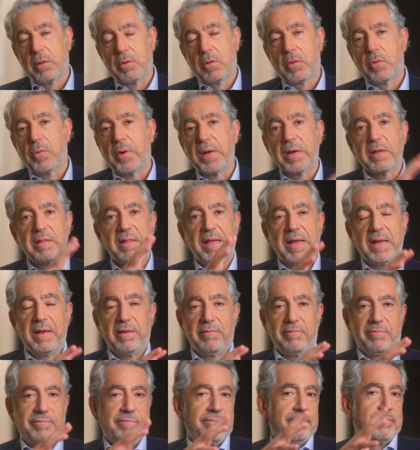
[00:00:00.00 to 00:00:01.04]

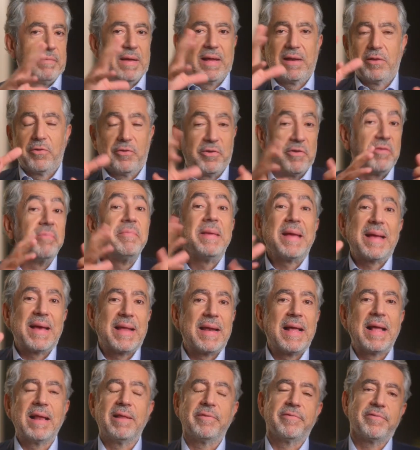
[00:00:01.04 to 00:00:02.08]
quantitative algorithmic
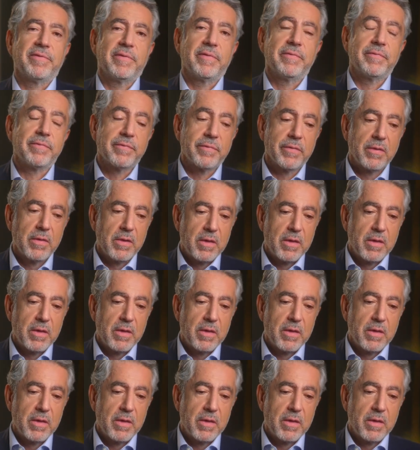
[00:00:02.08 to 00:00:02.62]
analysis